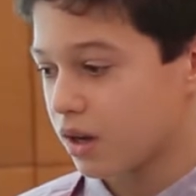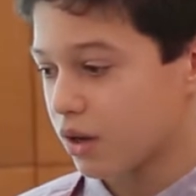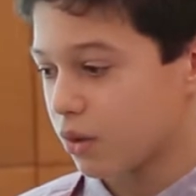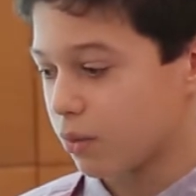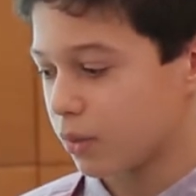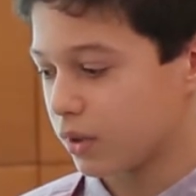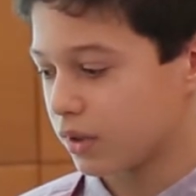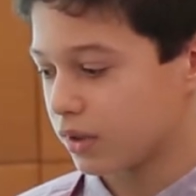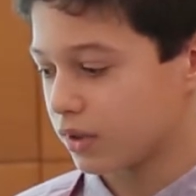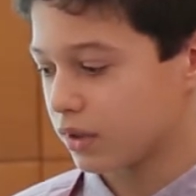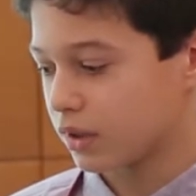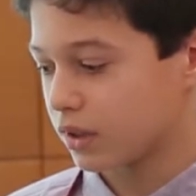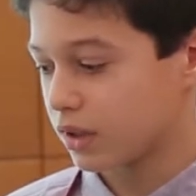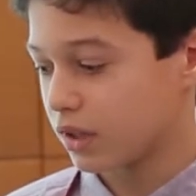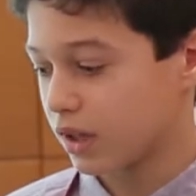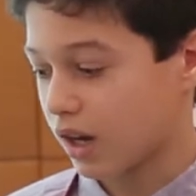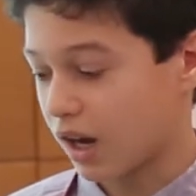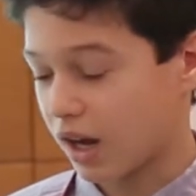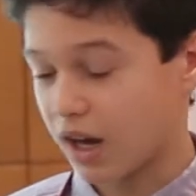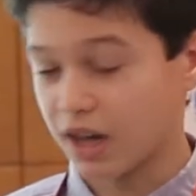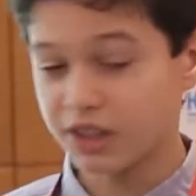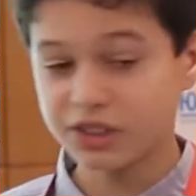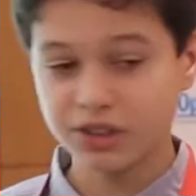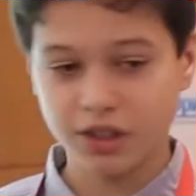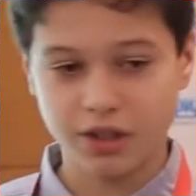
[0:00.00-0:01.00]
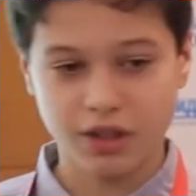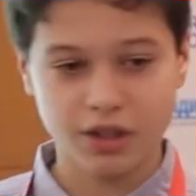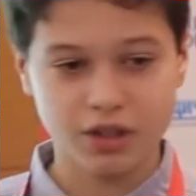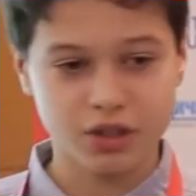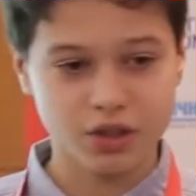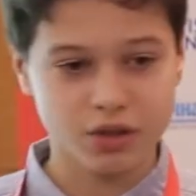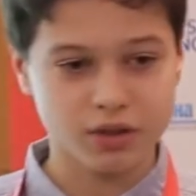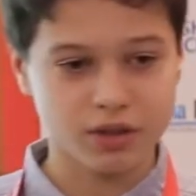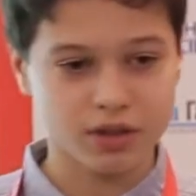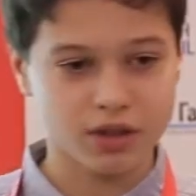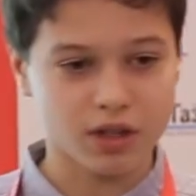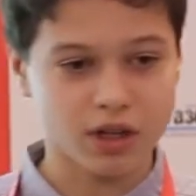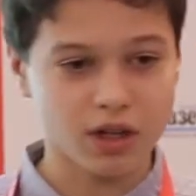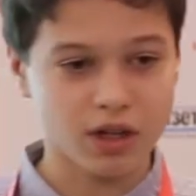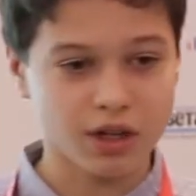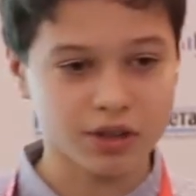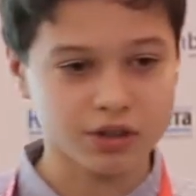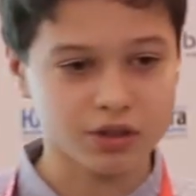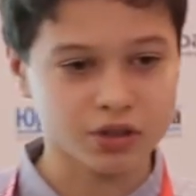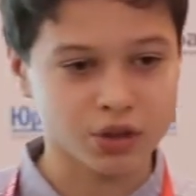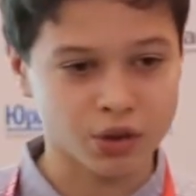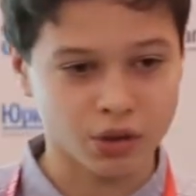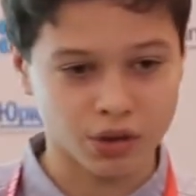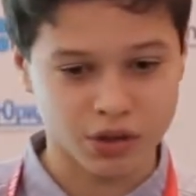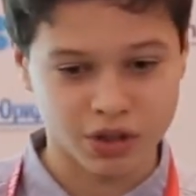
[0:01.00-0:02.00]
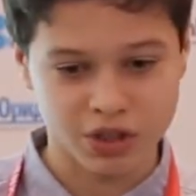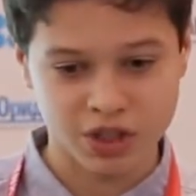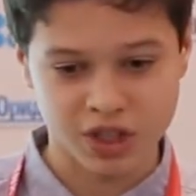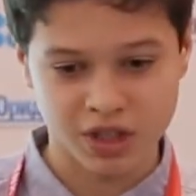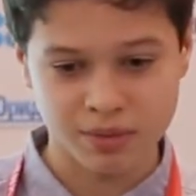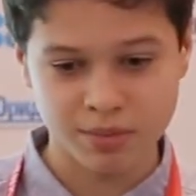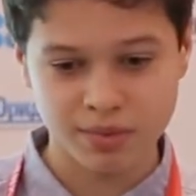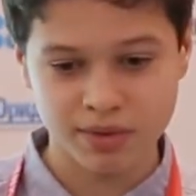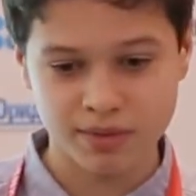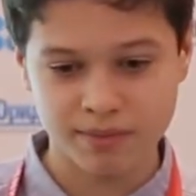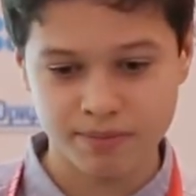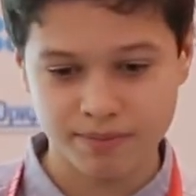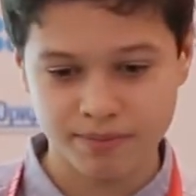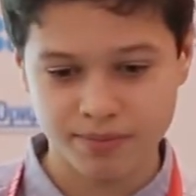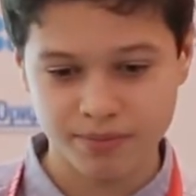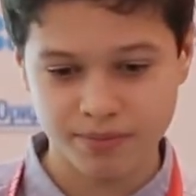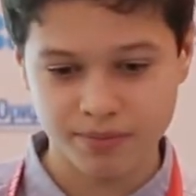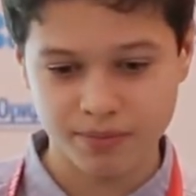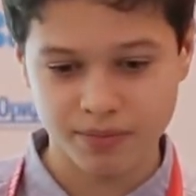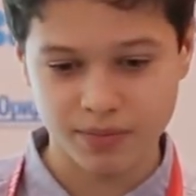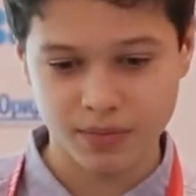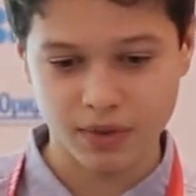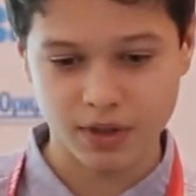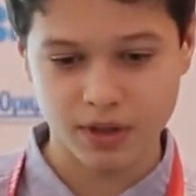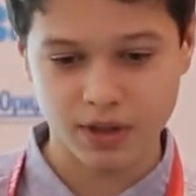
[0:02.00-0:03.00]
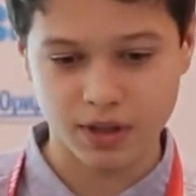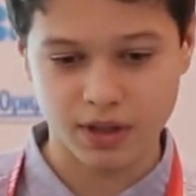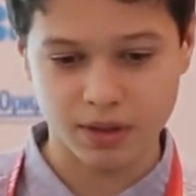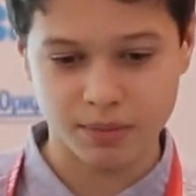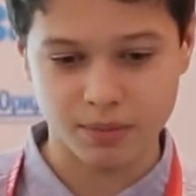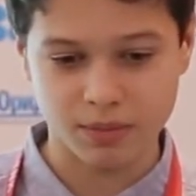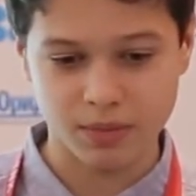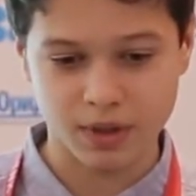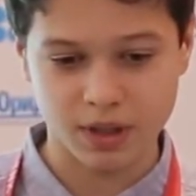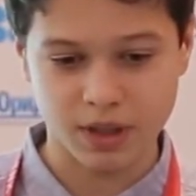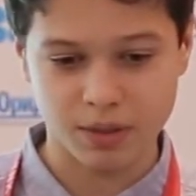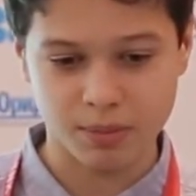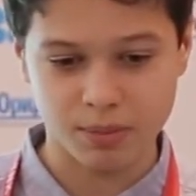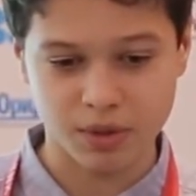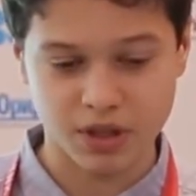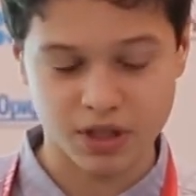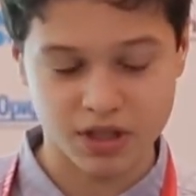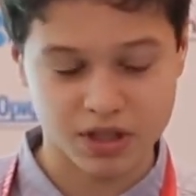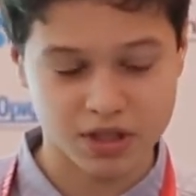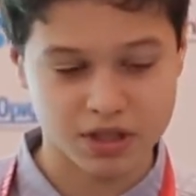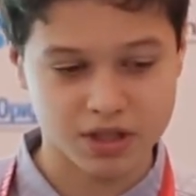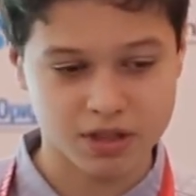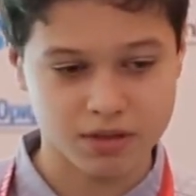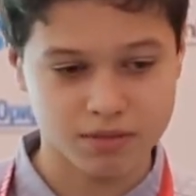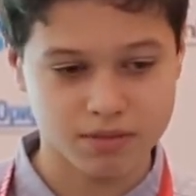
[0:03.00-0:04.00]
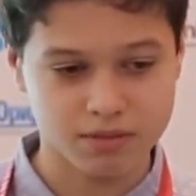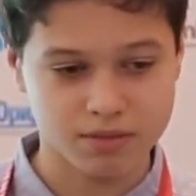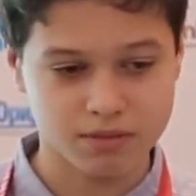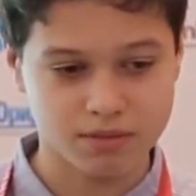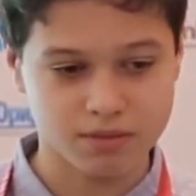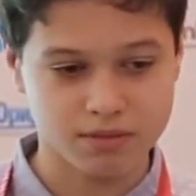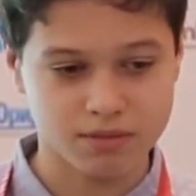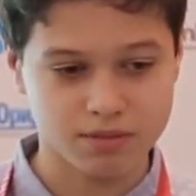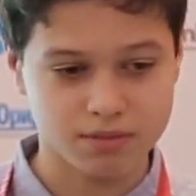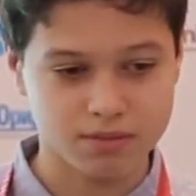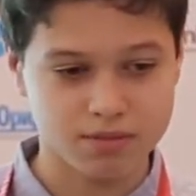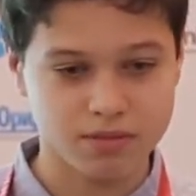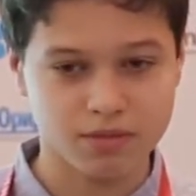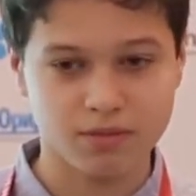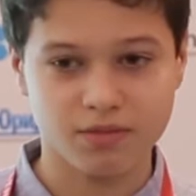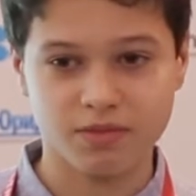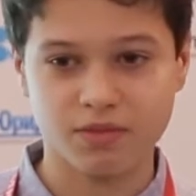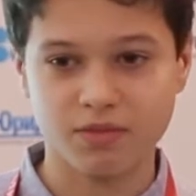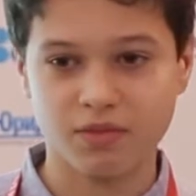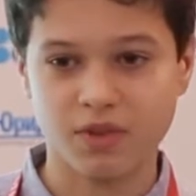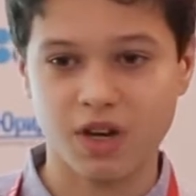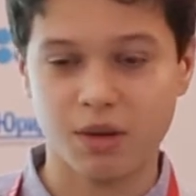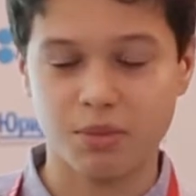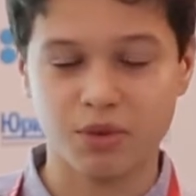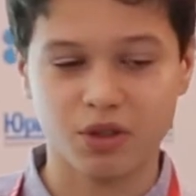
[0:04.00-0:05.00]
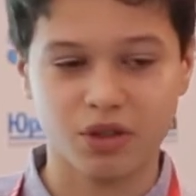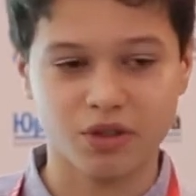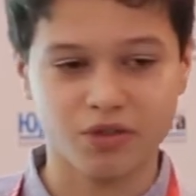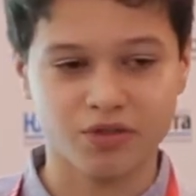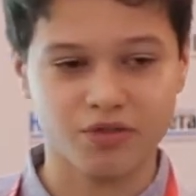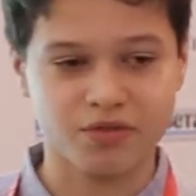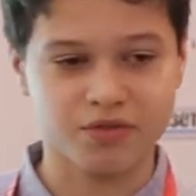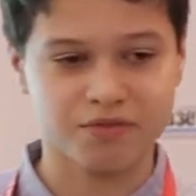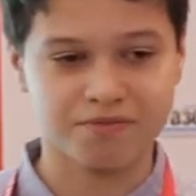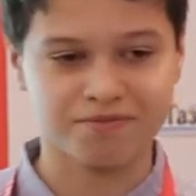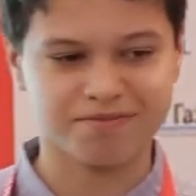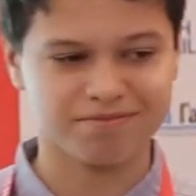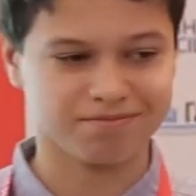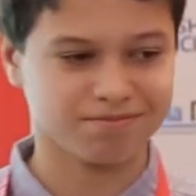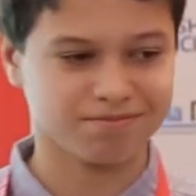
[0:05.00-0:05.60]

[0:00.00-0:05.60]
well, I started doing art scholarship in the past couple of